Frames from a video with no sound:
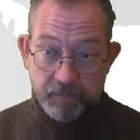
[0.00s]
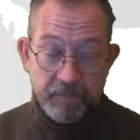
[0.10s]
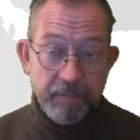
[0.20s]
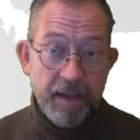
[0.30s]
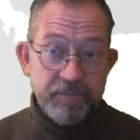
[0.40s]

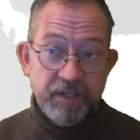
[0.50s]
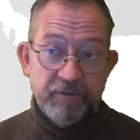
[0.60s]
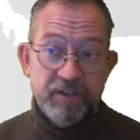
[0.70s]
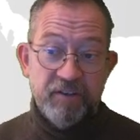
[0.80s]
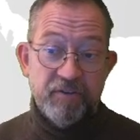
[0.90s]
maps
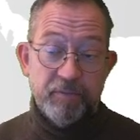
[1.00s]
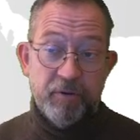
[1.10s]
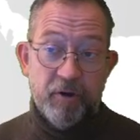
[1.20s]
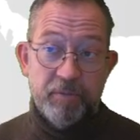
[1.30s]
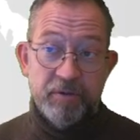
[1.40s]
have different
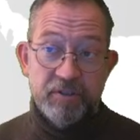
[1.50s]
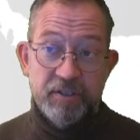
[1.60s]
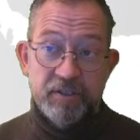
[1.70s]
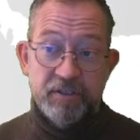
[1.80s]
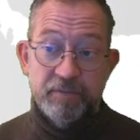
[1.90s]

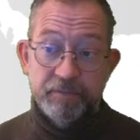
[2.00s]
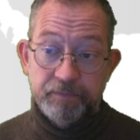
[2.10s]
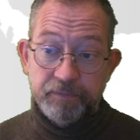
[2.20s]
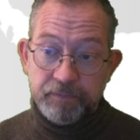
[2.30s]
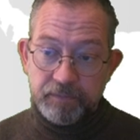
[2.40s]
purposes,
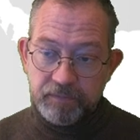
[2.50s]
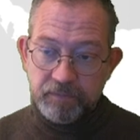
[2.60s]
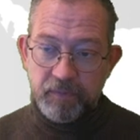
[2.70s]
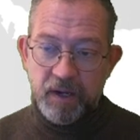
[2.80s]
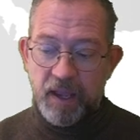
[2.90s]

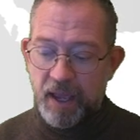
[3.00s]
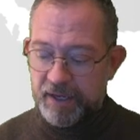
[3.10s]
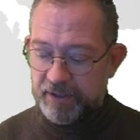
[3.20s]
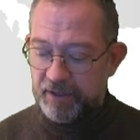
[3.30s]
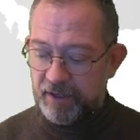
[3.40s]

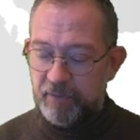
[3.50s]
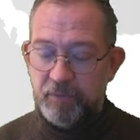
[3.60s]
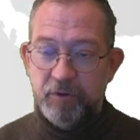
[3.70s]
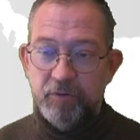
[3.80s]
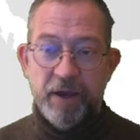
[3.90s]
and um,
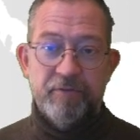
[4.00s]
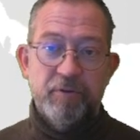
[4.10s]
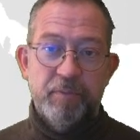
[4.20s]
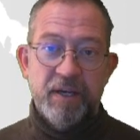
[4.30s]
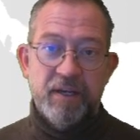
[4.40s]
you have to
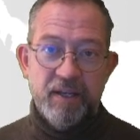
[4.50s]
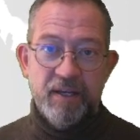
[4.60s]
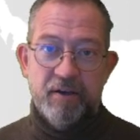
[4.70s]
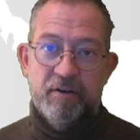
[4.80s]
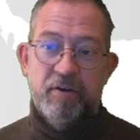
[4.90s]
be
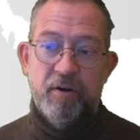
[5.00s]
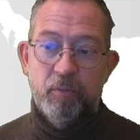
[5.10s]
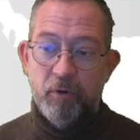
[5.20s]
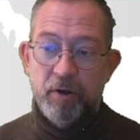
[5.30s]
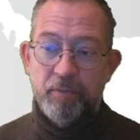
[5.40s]
clear on
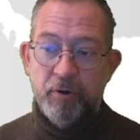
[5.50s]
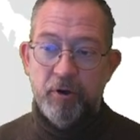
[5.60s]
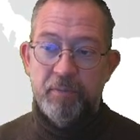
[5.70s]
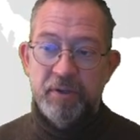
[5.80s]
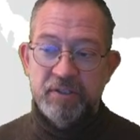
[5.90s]
what
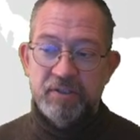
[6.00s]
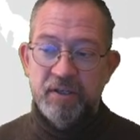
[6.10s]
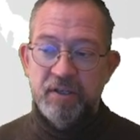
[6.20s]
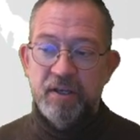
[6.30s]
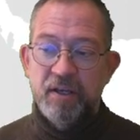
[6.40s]
purpose
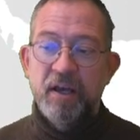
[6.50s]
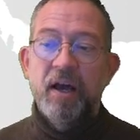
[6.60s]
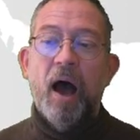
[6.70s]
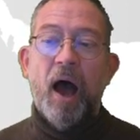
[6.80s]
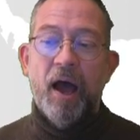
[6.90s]

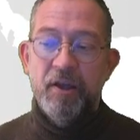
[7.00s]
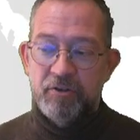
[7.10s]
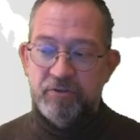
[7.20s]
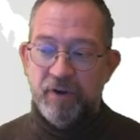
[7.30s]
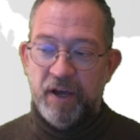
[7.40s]
are you
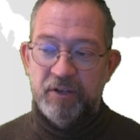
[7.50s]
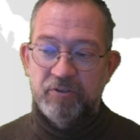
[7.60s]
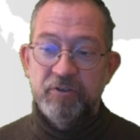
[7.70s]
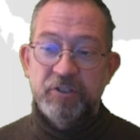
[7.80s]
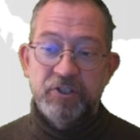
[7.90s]
trying
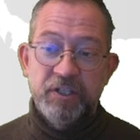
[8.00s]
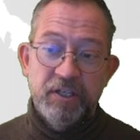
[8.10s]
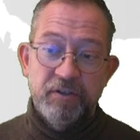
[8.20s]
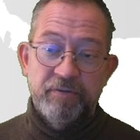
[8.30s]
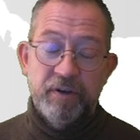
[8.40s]
to
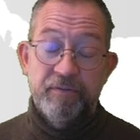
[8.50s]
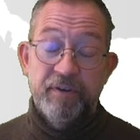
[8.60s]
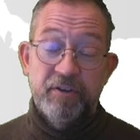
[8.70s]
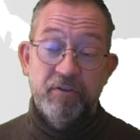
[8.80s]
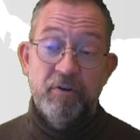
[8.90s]
achieve
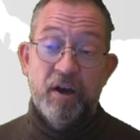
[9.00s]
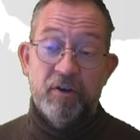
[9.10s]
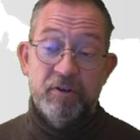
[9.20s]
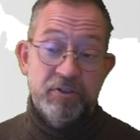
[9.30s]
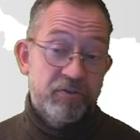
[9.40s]
when you are
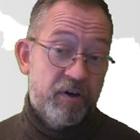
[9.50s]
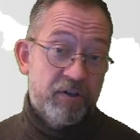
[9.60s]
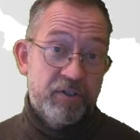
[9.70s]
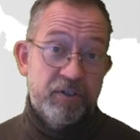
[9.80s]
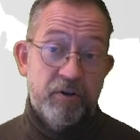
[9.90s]

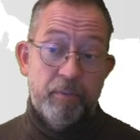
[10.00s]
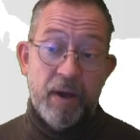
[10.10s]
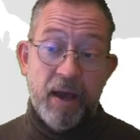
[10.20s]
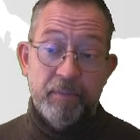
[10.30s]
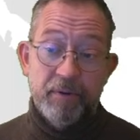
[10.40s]
constructing your map?